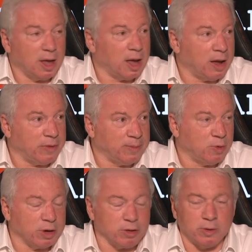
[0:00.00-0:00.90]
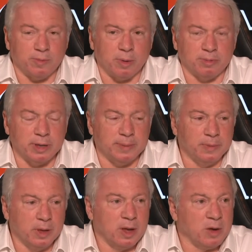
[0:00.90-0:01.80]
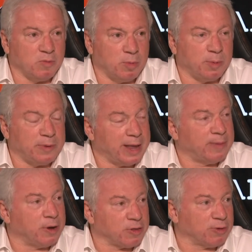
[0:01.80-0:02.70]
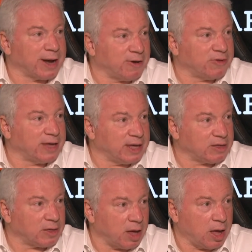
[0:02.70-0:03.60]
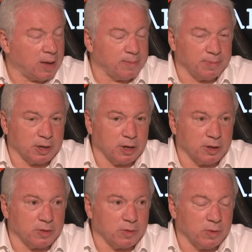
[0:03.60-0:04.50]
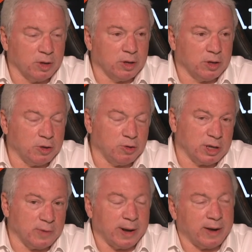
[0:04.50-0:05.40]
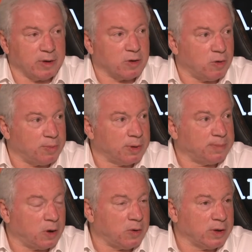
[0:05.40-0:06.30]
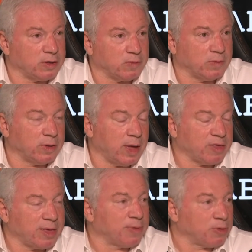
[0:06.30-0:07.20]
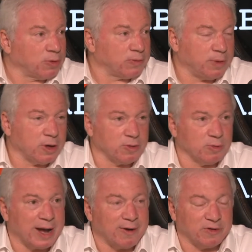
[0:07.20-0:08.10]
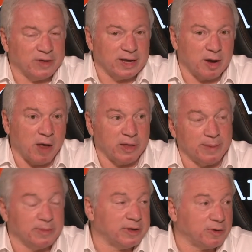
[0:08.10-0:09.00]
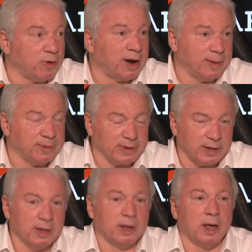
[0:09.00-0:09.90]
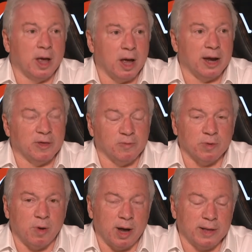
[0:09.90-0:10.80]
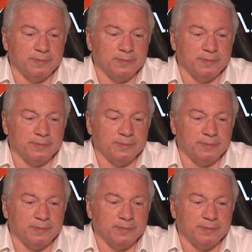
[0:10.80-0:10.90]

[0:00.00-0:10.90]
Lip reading: the mortgage on the property. We'll prepare the personal guarantees because usually when there are corporate borrowers, some sort of personal guarantee, either limited or unlimited, is required.